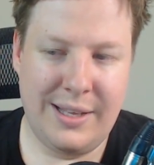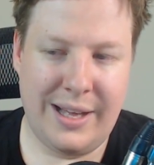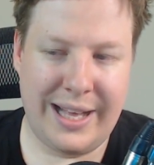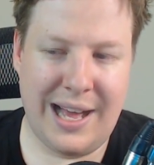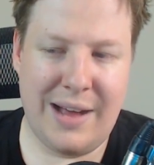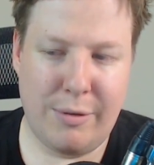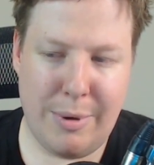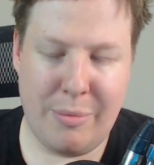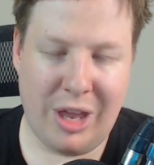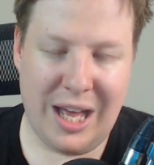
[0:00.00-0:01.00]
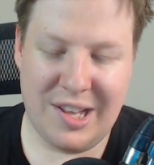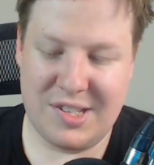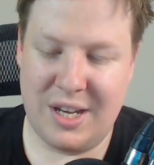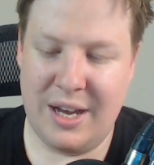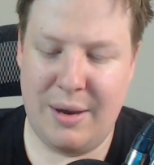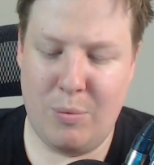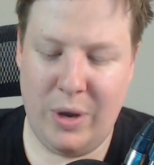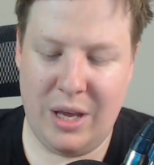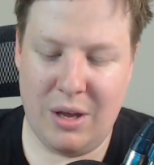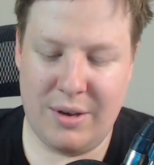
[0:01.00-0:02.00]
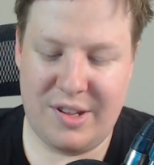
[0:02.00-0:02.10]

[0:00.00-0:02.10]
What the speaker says: I can't remember the last time we got